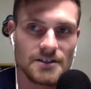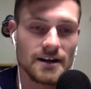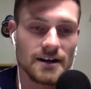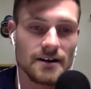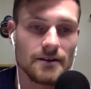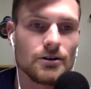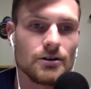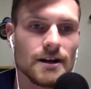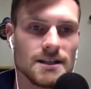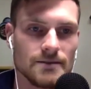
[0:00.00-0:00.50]

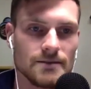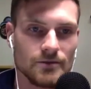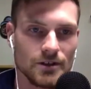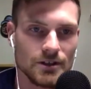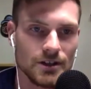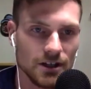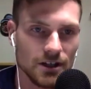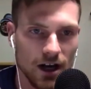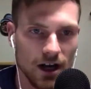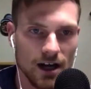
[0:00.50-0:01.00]
He's trying to
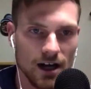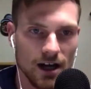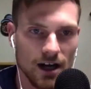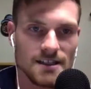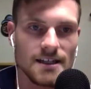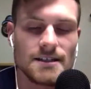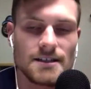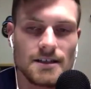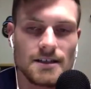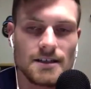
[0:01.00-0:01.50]
create some really good
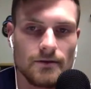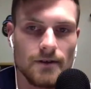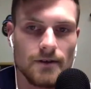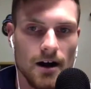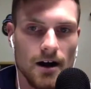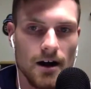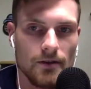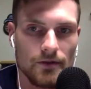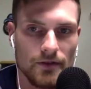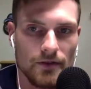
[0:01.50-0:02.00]
content
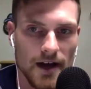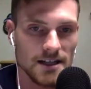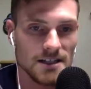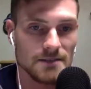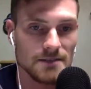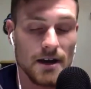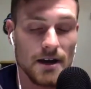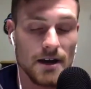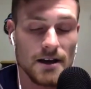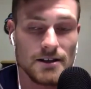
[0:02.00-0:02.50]
around
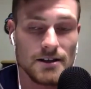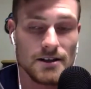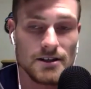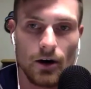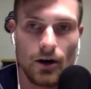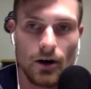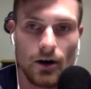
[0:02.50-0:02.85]
that space.